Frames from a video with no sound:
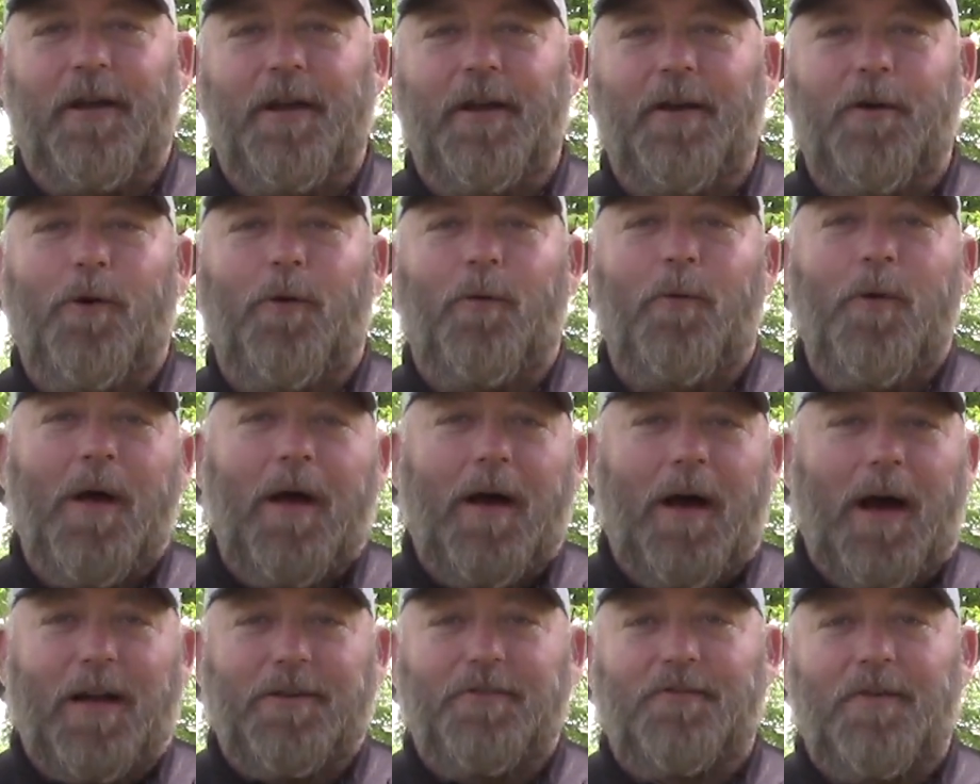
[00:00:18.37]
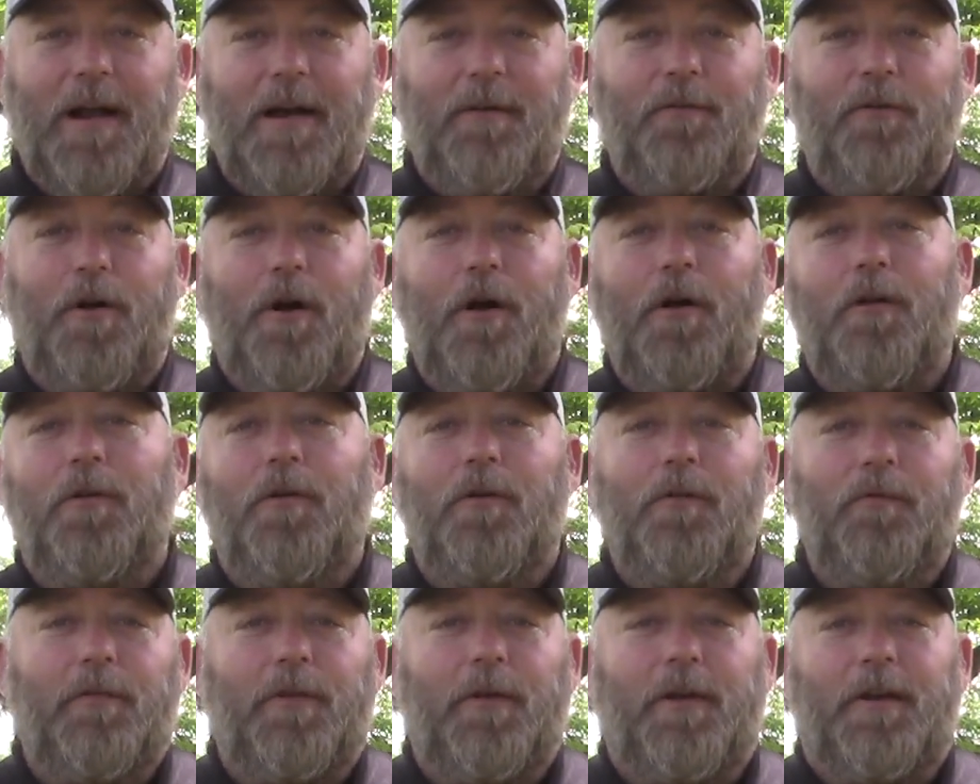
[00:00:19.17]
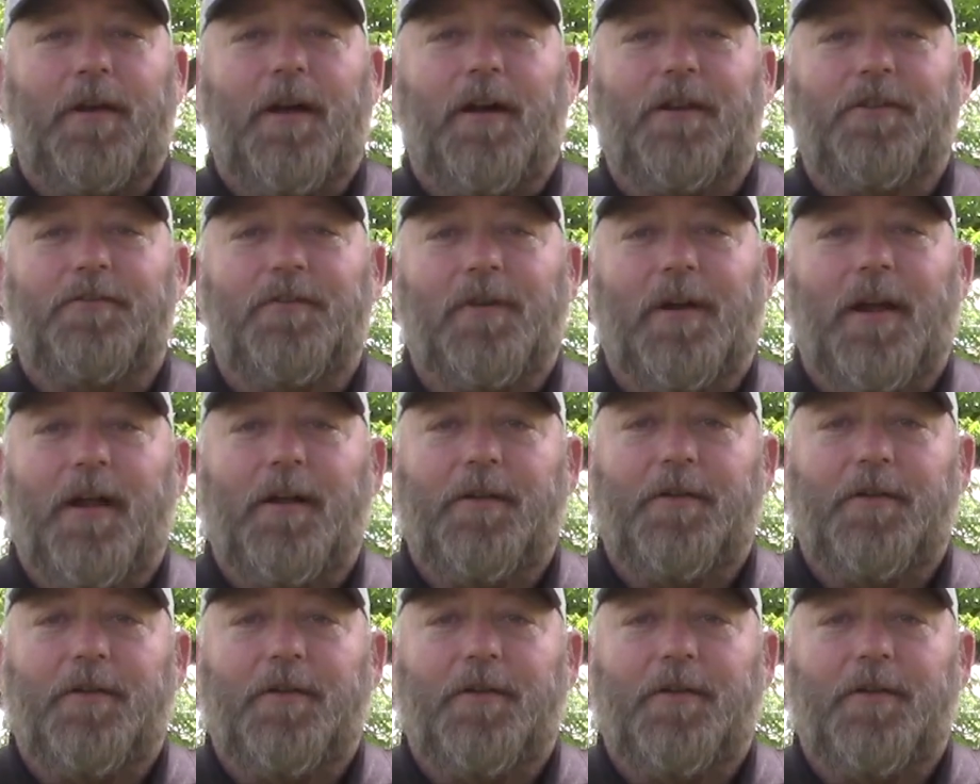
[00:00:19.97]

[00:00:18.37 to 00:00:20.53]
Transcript: You know, I travel all over the country and